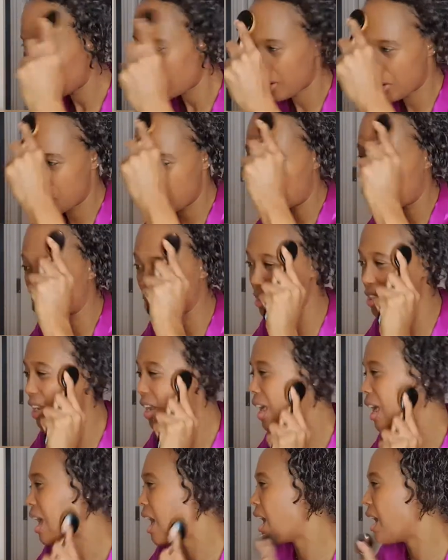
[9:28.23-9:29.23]
Nobody's,
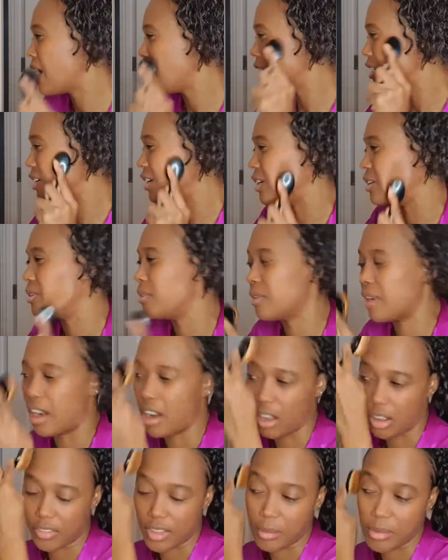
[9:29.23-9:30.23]
you know, a
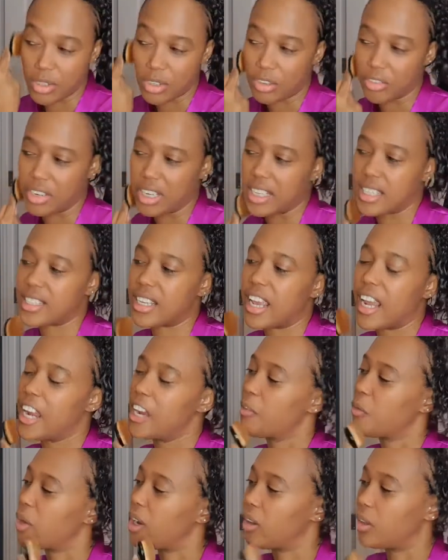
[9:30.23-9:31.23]
lot of them is not really
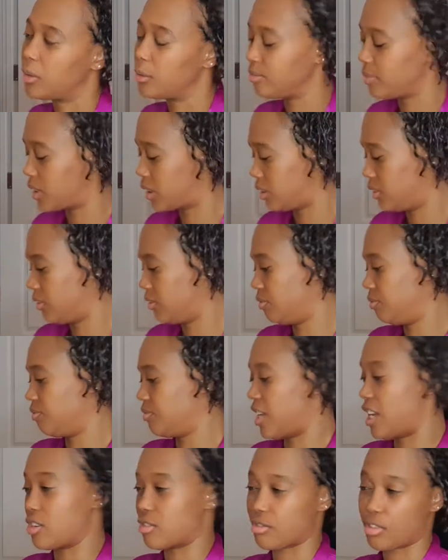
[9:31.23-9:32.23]
saying, well,
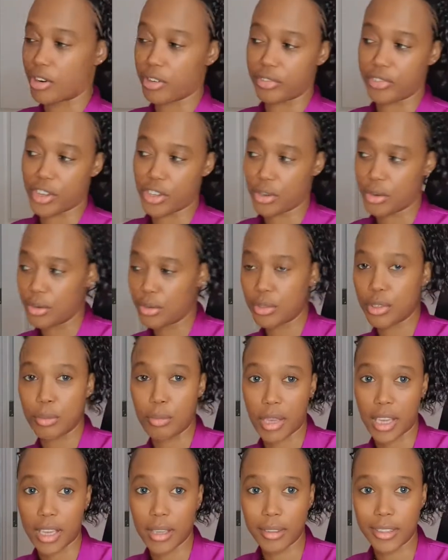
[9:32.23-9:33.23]
it's wrong for you to
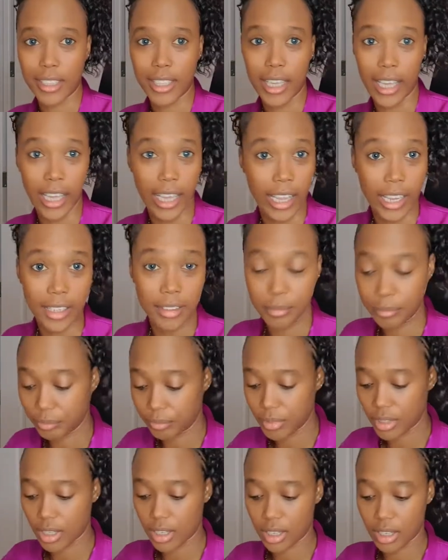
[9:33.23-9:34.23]
be hitting.
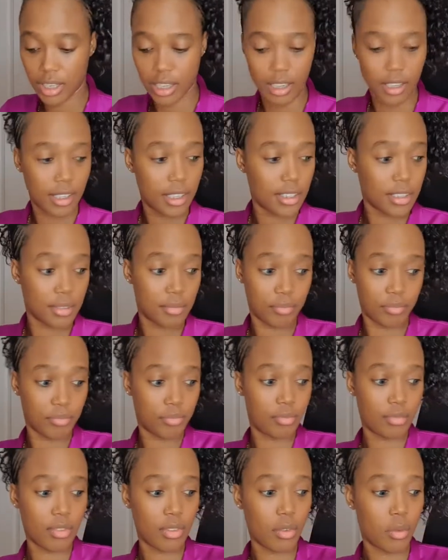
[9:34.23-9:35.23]

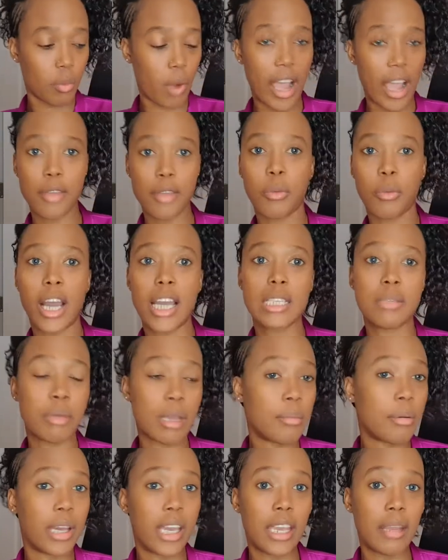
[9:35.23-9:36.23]
Why is
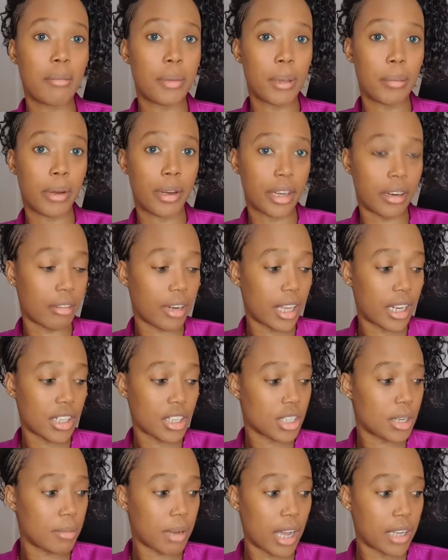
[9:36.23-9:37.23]
people hitting people in a
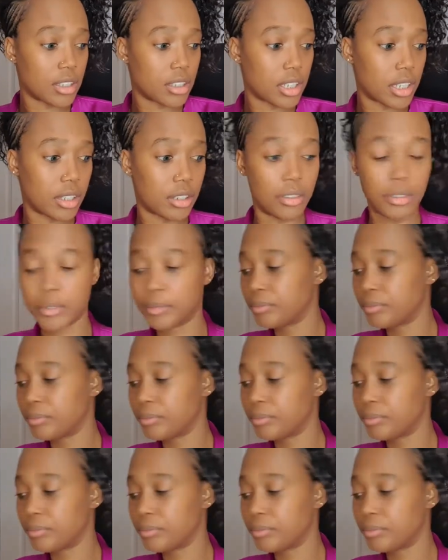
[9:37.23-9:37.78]
relationship? I don't know.